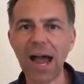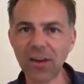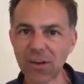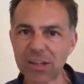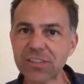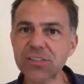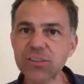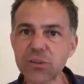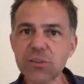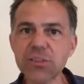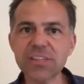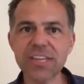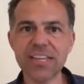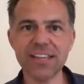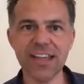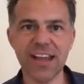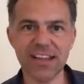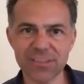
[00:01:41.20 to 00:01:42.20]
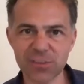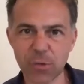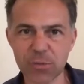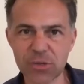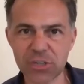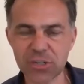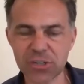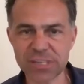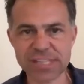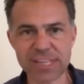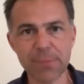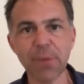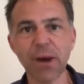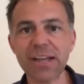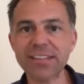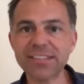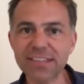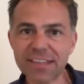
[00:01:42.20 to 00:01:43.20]
And I do see that as opportunity,
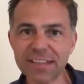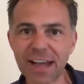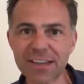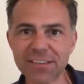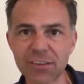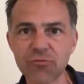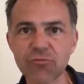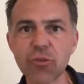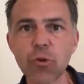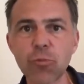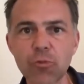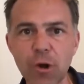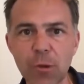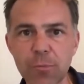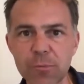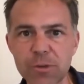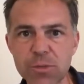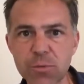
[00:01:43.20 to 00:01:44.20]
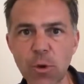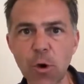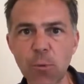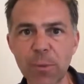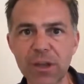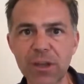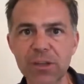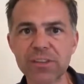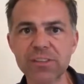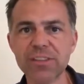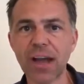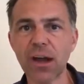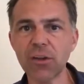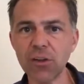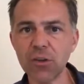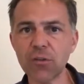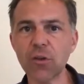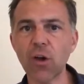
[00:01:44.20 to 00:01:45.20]
but I see that as a real problem as well, because
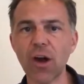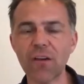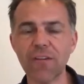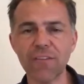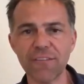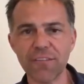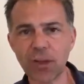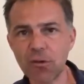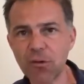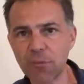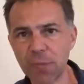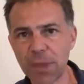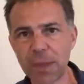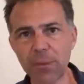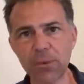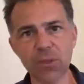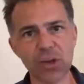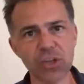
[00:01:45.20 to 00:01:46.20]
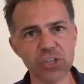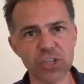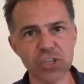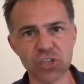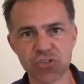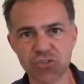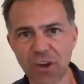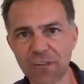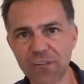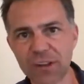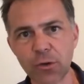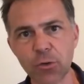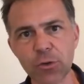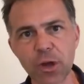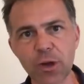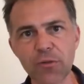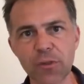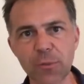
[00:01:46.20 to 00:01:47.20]
now you've got a flow of people that are just traveling
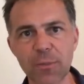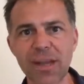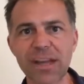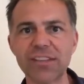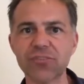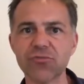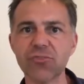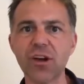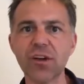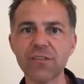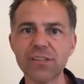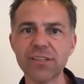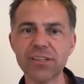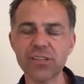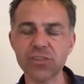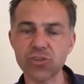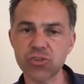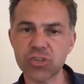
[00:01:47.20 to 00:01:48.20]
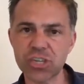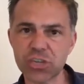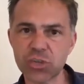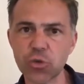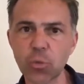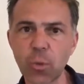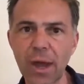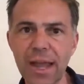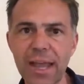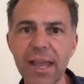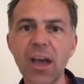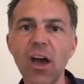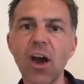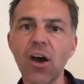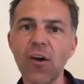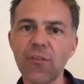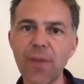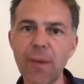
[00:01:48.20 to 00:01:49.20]
all over the place rather than the traditional way
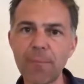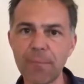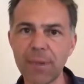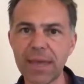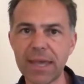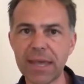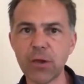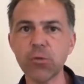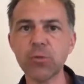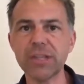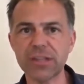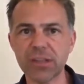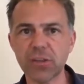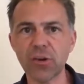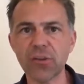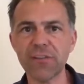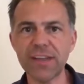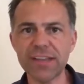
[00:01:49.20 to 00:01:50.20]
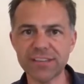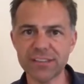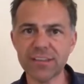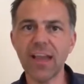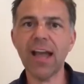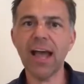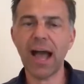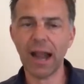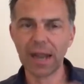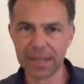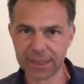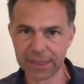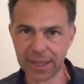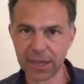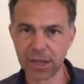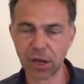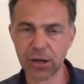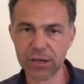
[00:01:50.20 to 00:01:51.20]
of them being all in an office and in
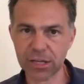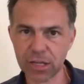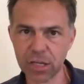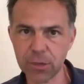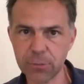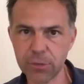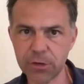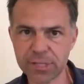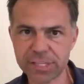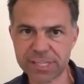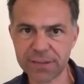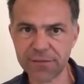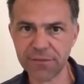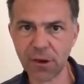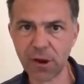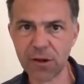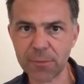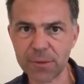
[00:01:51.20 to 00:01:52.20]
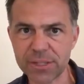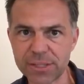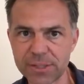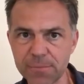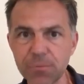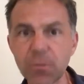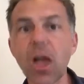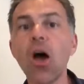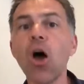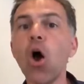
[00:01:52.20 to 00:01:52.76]
that kind of community environment.